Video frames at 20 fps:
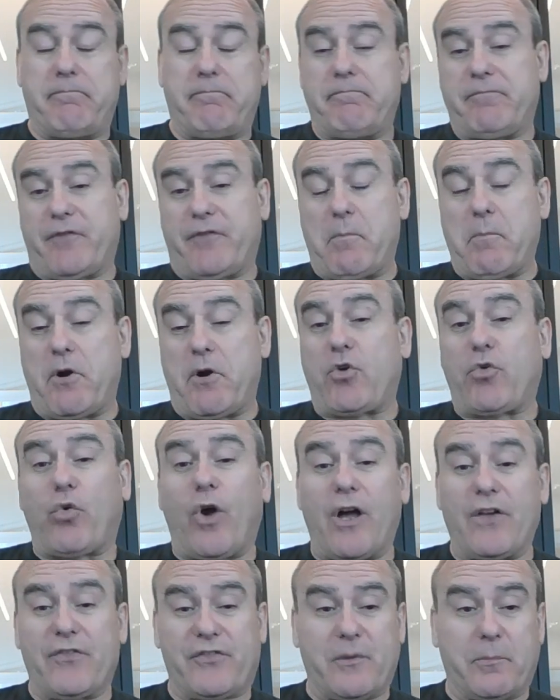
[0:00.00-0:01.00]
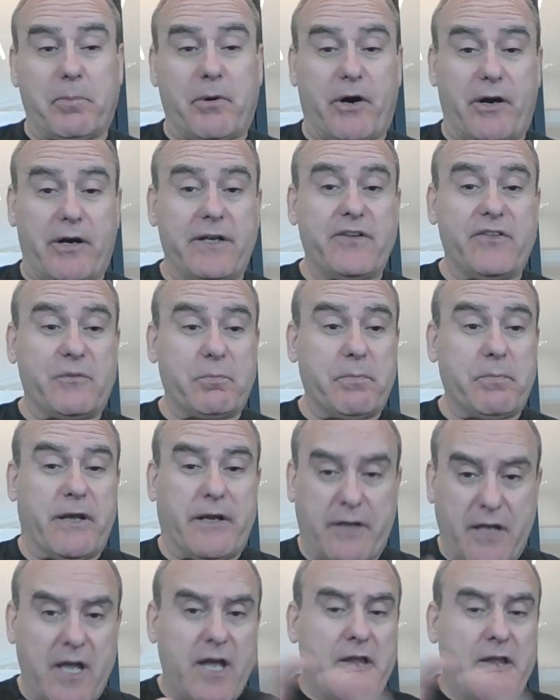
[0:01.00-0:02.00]
from across the parties,
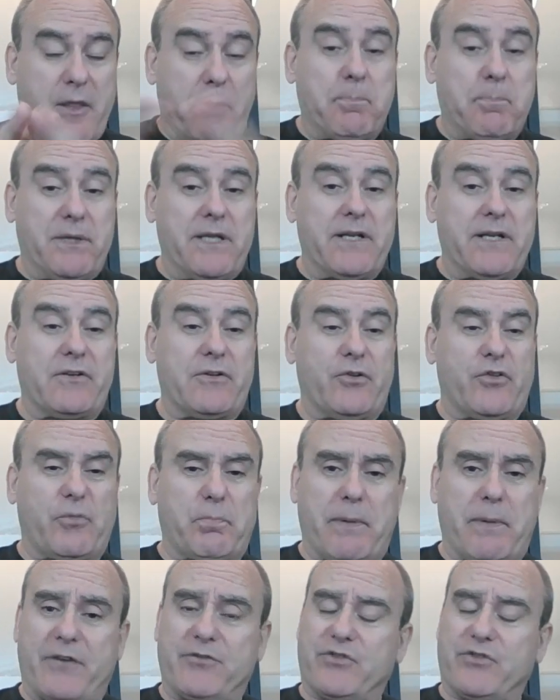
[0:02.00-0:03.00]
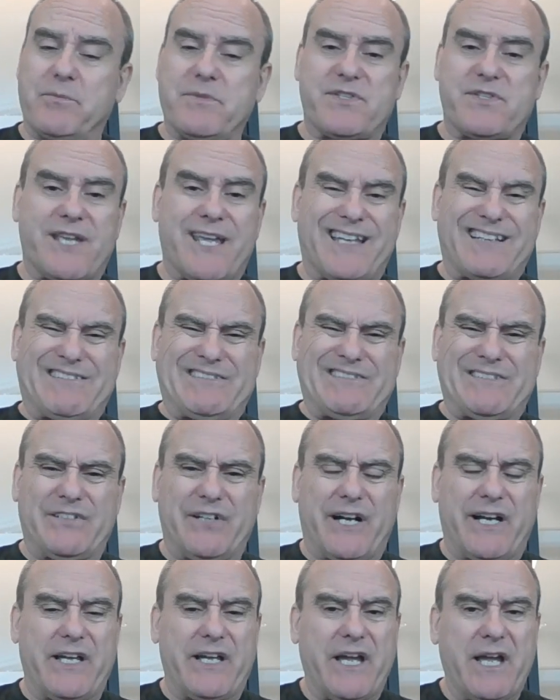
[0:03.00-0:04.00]
the political spectrum, saying, "Ooh,
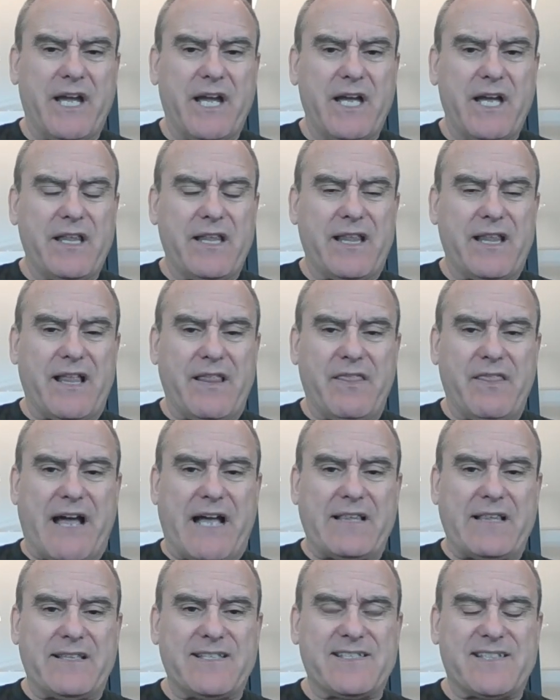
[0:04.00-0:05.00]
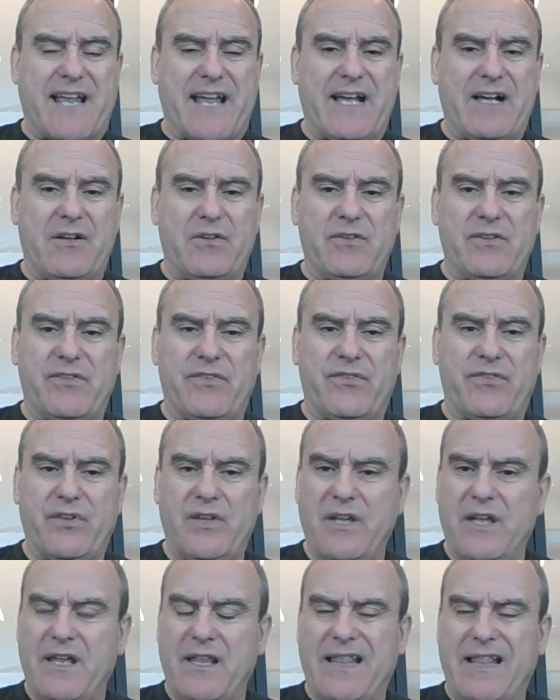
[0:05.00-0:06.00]
that sounds
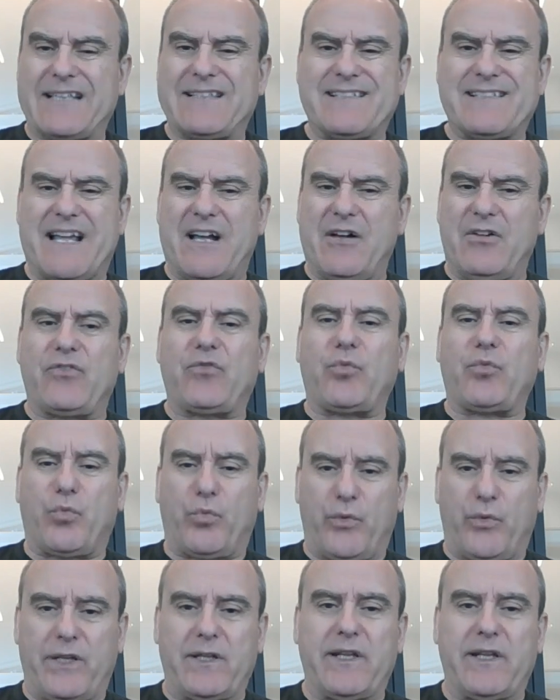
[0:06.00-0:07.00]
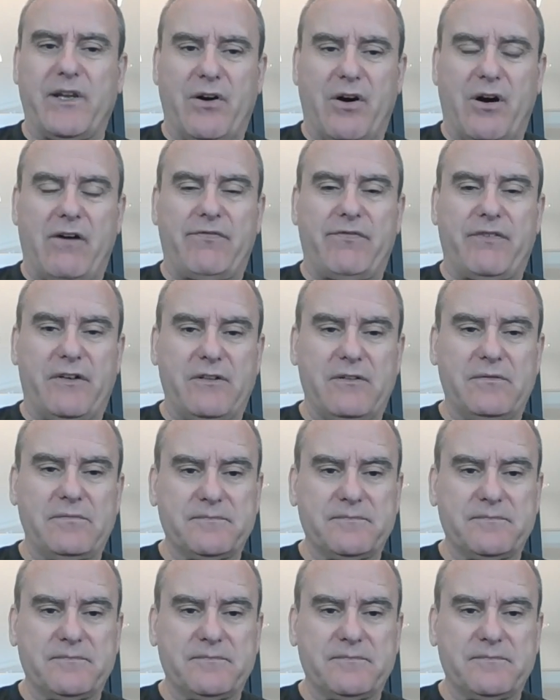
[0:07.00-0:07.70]
really awful."